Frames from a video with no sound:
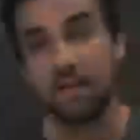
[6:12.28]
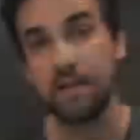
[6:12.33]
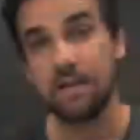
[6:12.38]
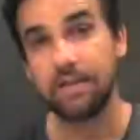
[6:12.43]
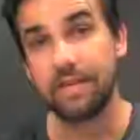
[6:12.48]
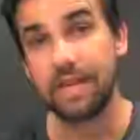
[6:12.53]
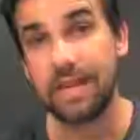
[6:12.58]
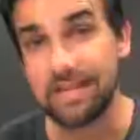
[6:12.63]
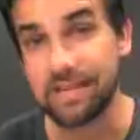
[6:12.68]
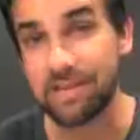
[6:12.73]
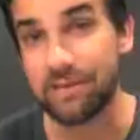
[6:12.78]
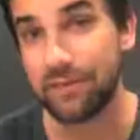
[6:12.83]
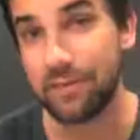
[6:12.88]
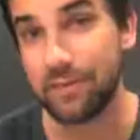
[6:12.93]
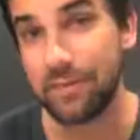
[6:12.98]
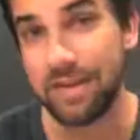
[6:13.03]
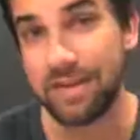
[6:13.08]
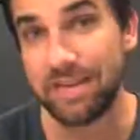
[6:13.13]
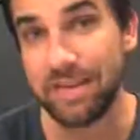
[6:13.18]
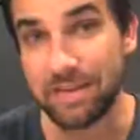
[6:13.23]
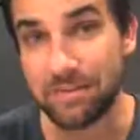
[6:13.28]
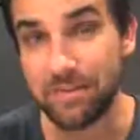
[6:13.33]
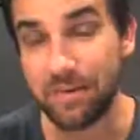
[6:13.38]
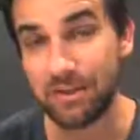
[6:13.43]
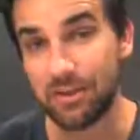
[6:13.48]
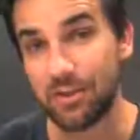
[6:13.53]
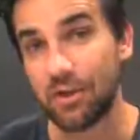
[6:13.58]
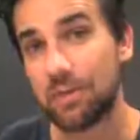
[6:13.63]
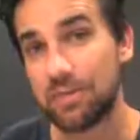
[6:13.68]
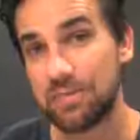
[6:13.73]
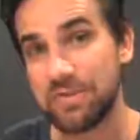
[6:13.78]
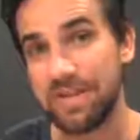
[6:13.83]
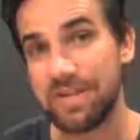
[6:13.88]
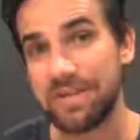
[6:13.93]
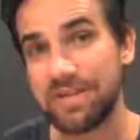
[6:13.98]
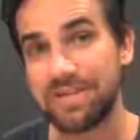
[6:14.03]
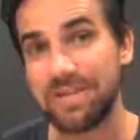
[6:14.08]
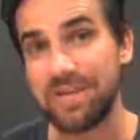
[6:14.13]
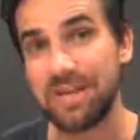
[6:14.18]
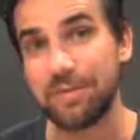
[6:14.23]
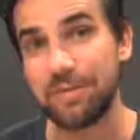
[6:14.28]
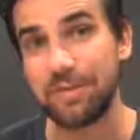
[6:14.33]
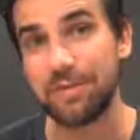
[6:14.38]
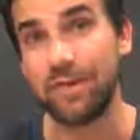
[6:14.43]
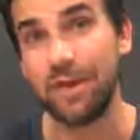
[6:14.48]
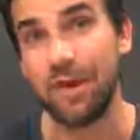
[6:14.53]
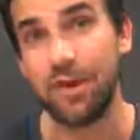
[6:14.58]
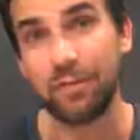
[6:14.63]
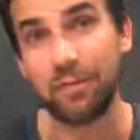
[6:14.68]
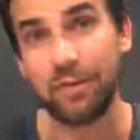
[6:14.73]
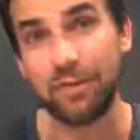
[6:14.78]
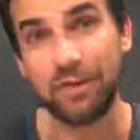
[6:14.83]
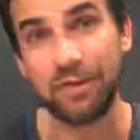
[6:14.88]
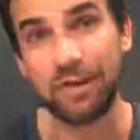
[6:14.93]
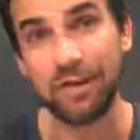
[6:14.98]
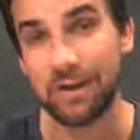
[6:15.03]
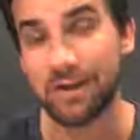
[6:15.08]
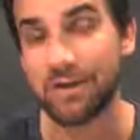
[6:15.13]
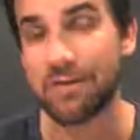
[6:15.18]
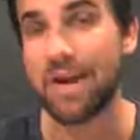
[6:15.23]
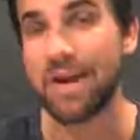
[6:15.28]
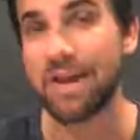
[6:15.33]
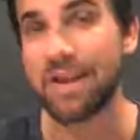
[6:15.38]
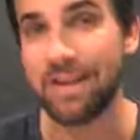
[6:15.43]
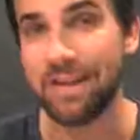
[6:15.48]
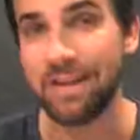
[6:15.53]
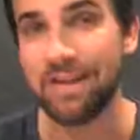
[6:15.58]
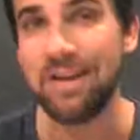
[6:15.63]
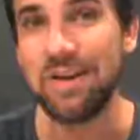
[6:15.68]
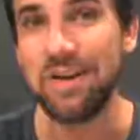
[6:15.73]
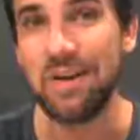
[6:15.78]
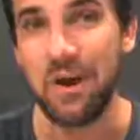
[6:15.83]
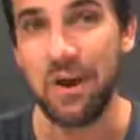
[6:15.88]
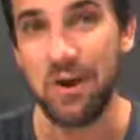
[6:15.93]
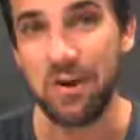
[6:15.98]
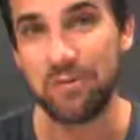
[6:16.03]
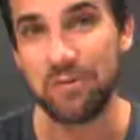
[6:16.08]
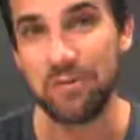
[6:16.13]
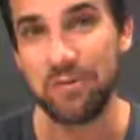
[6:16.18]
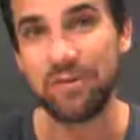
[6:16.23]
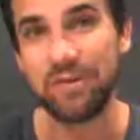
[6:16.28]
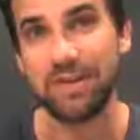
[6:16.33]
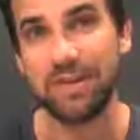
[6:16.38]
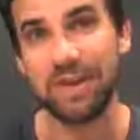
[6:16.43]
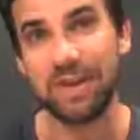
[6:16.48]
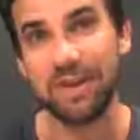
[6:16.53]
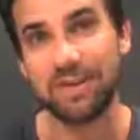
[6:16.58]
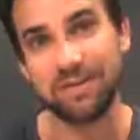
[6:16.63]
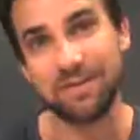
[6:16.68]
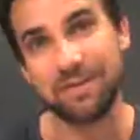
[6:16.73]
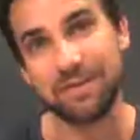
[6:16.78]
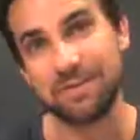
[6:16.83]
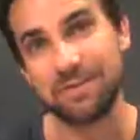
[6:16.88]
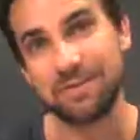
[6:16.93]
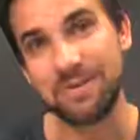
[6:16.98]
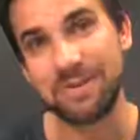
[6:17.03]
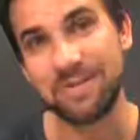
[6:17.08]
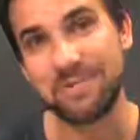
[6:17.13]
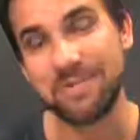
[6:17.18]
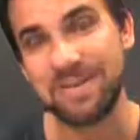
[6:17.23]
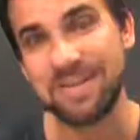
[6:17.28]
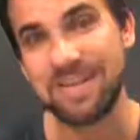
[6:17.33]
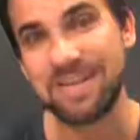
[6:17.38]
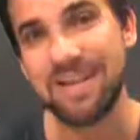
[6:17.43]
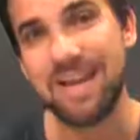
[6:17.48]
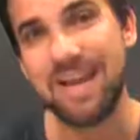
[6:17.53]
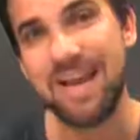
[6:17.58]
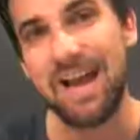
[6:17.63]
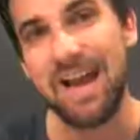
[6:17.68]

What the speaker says: That's it for me. That's my top 6 tips for helping you get a cracking home movie together this Christmas.